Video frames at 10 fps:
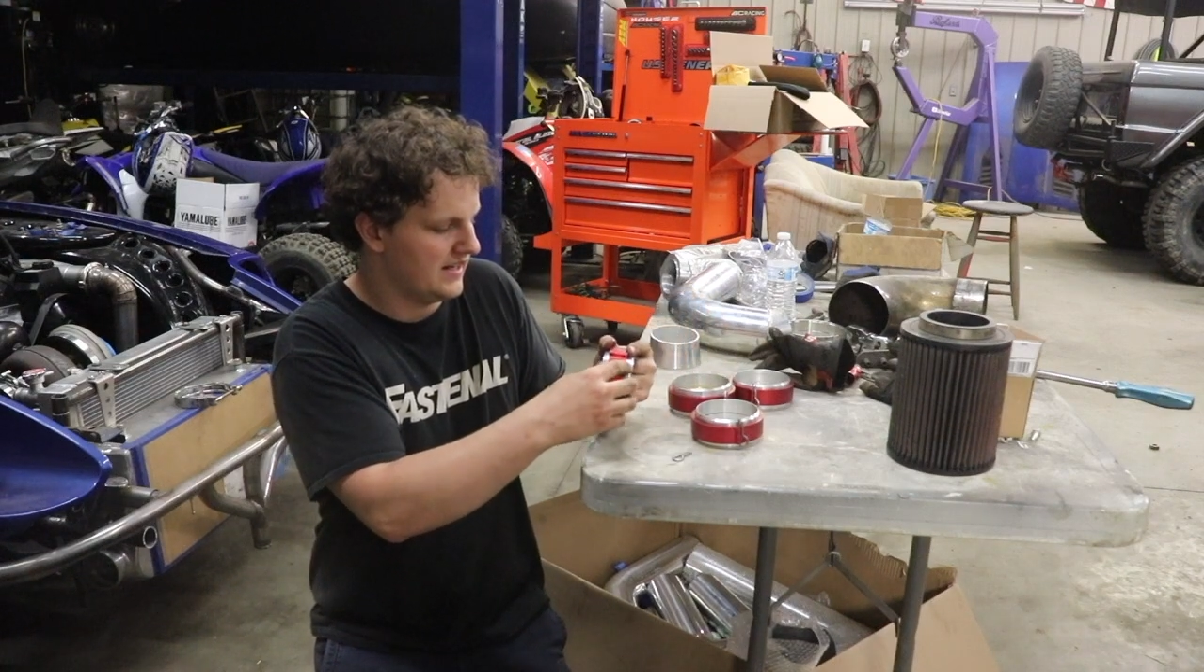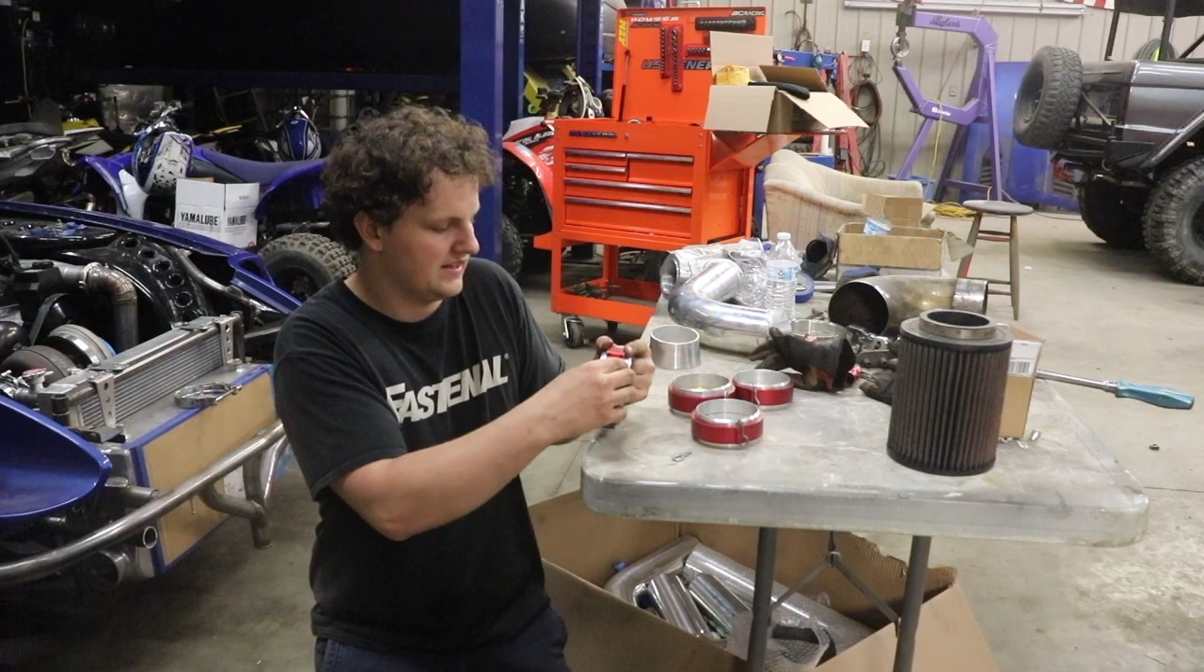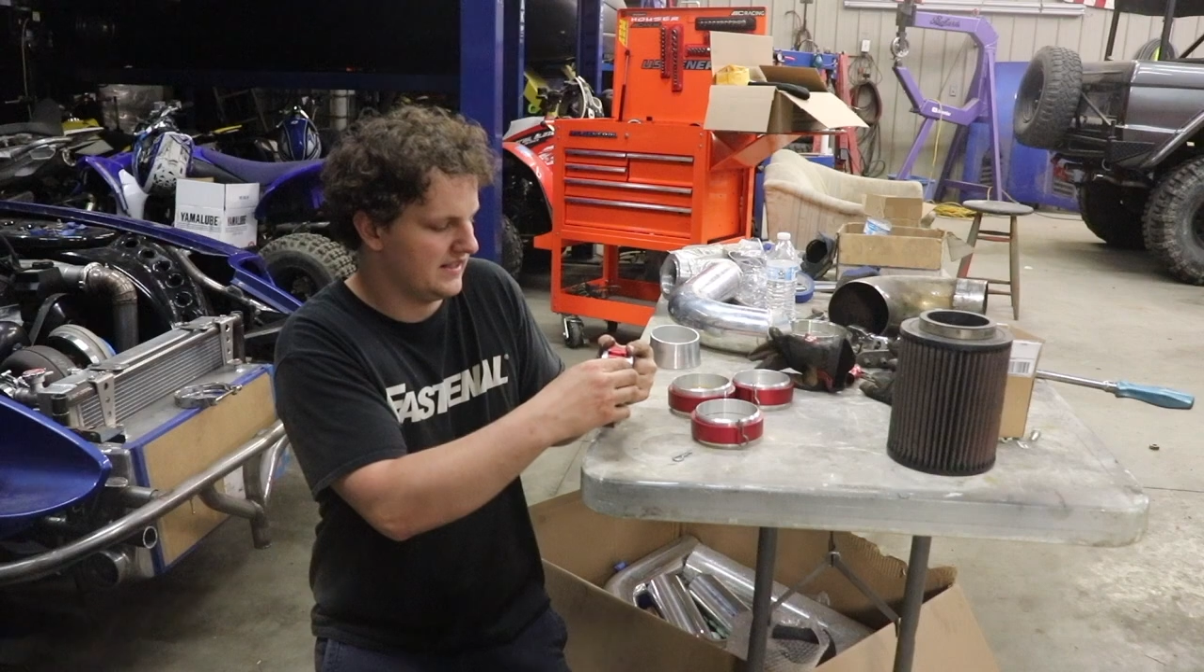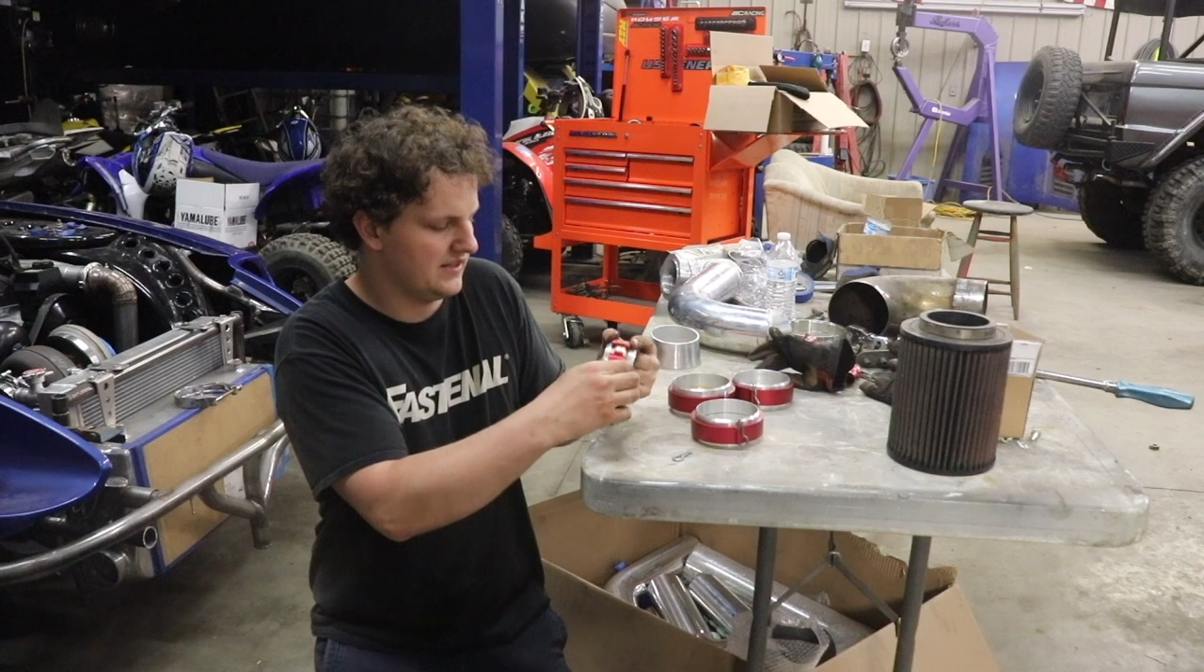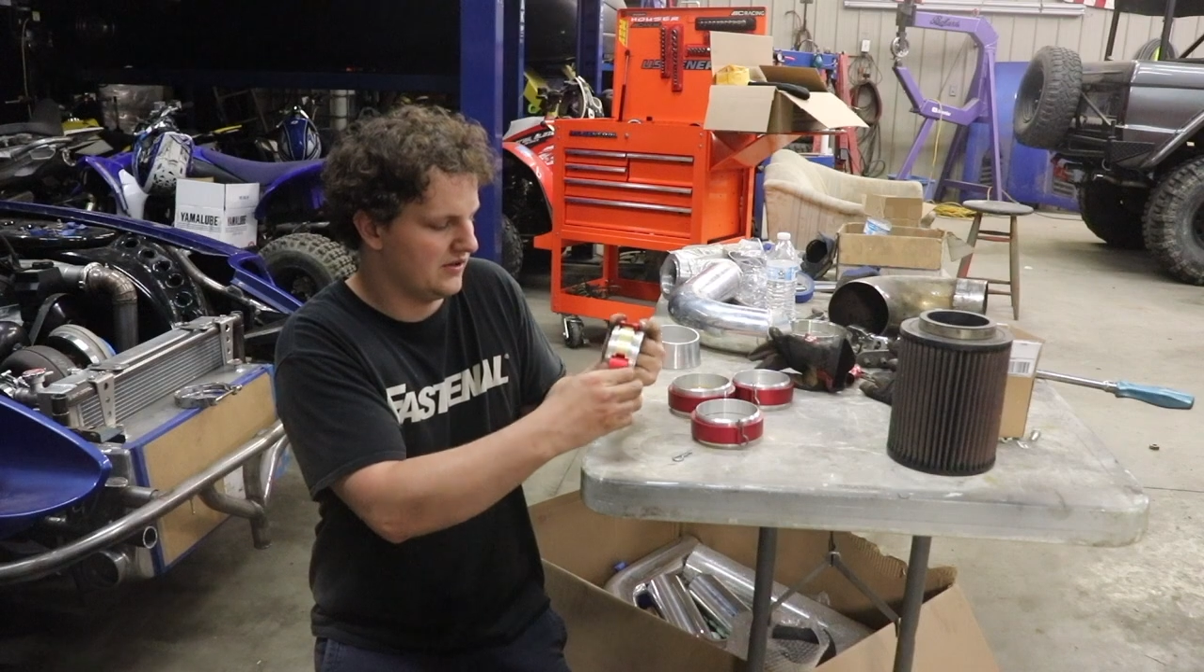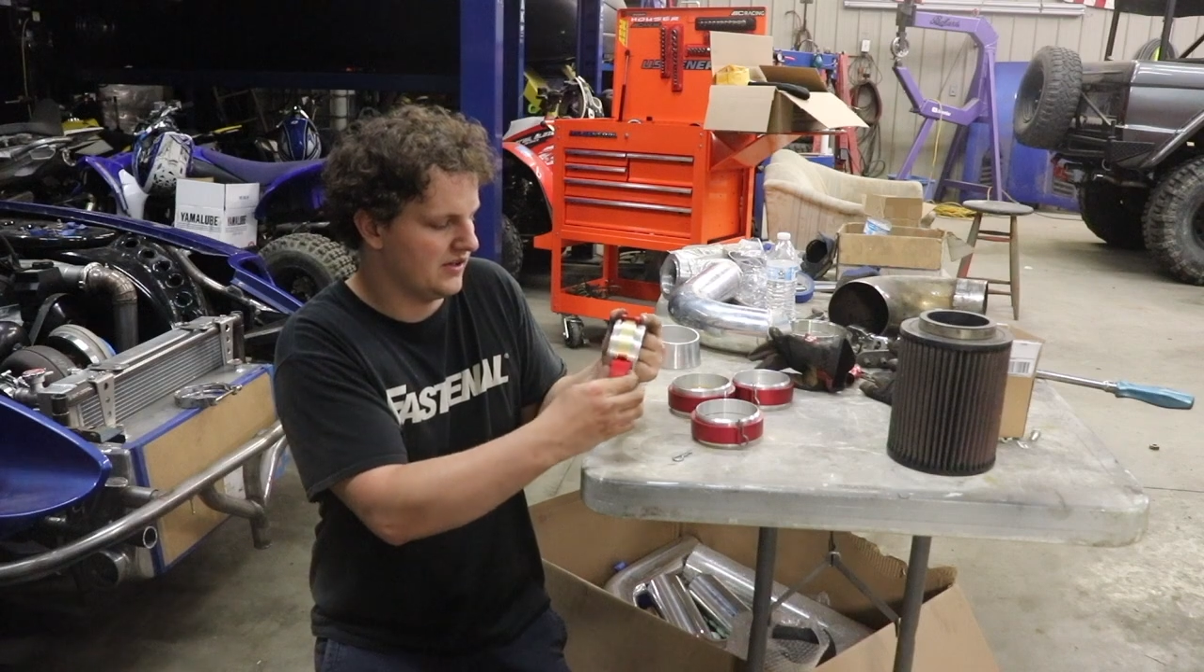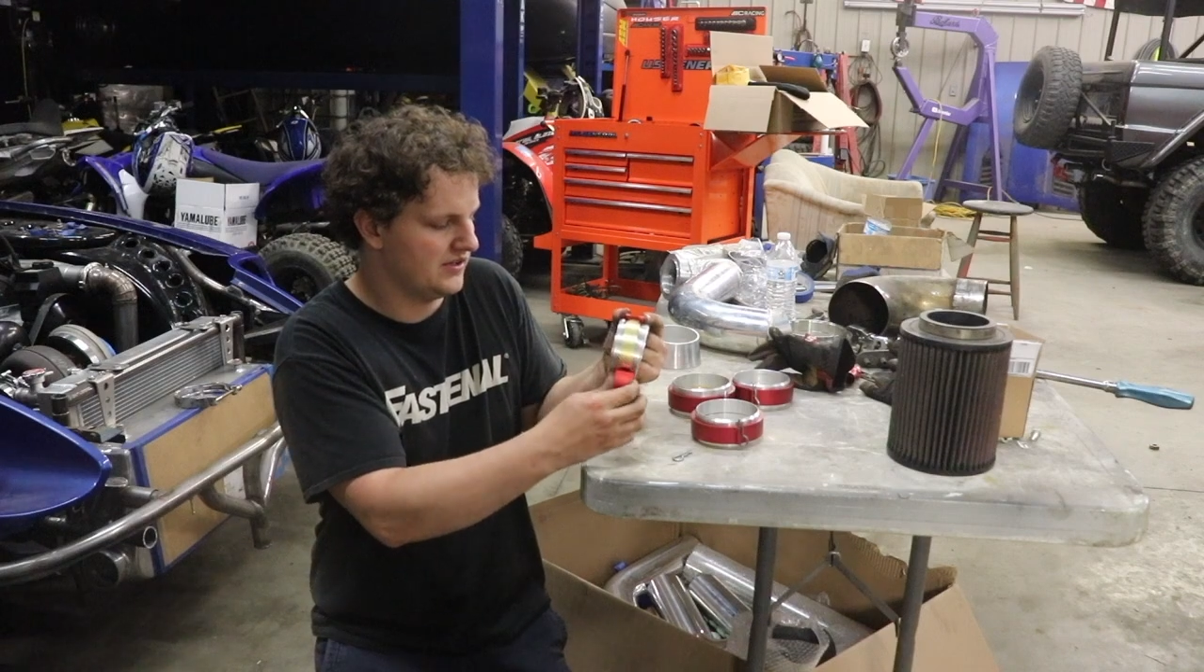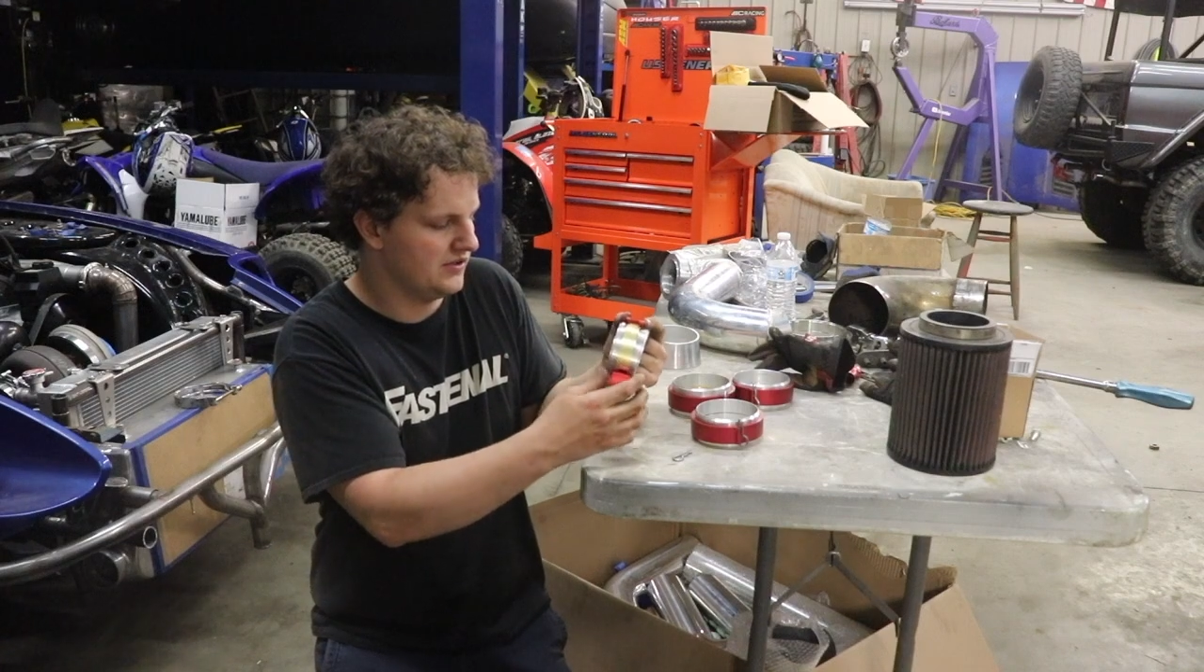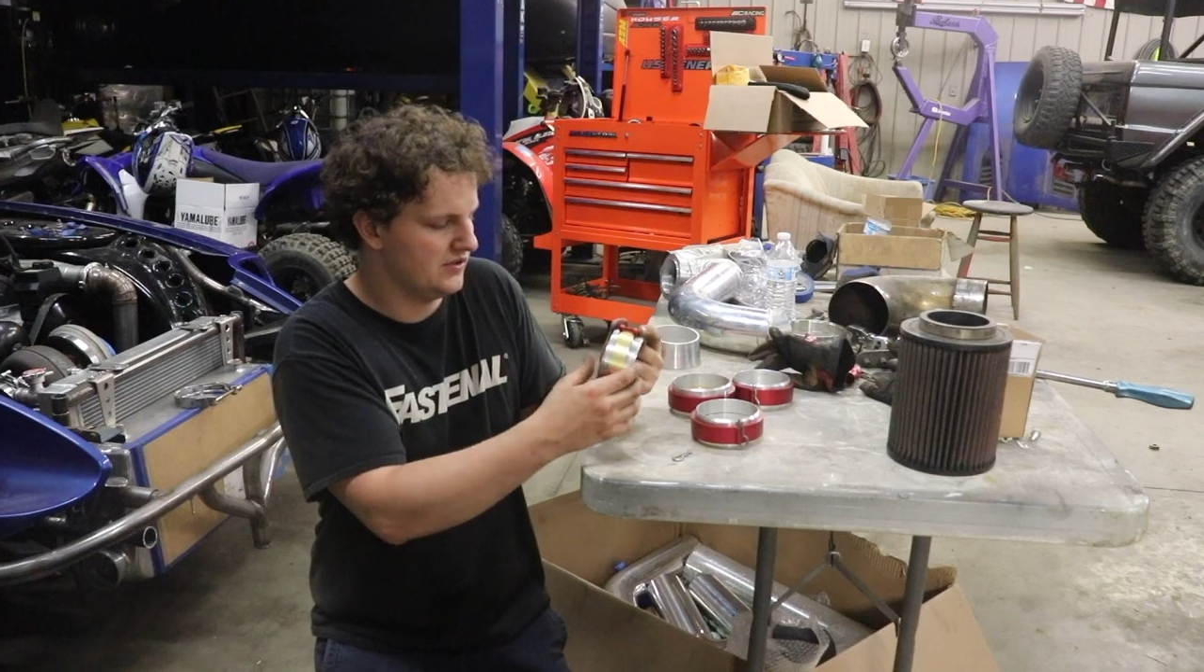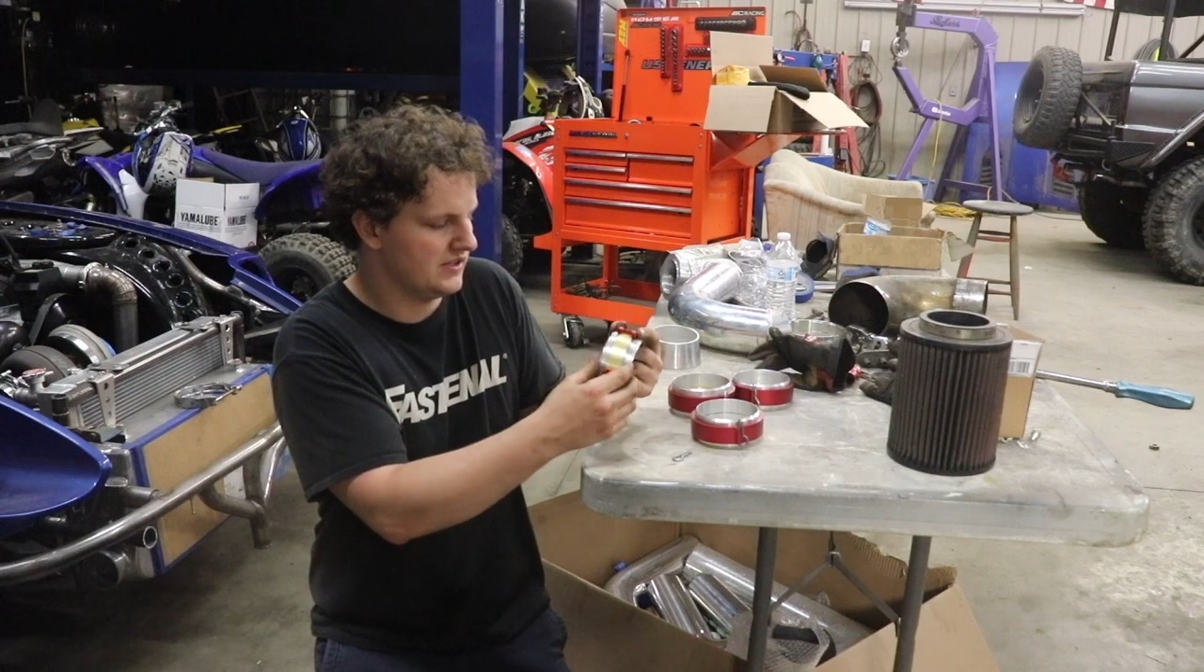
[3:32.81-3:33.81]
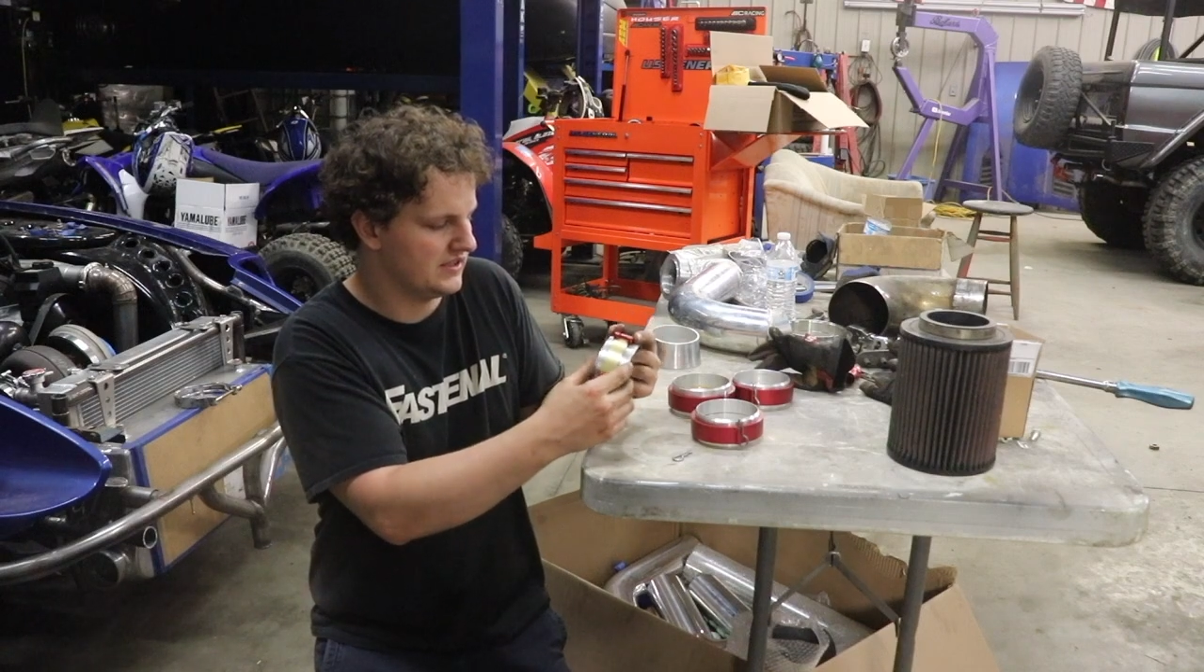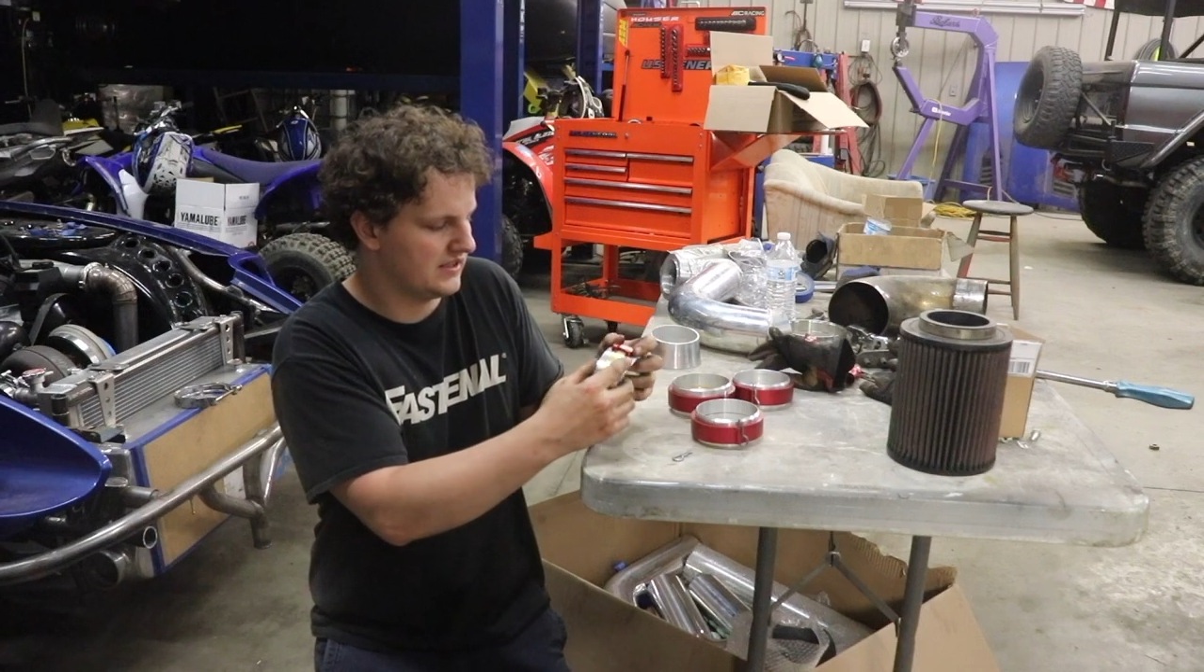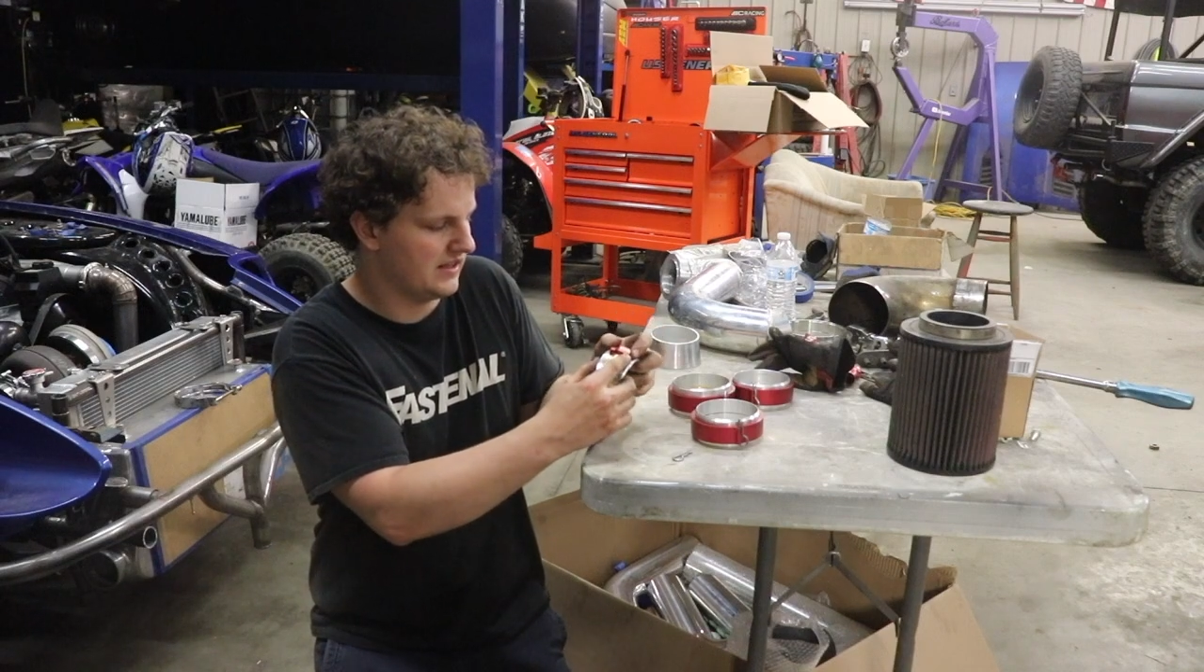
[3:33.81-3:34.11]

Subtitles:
and then you undo this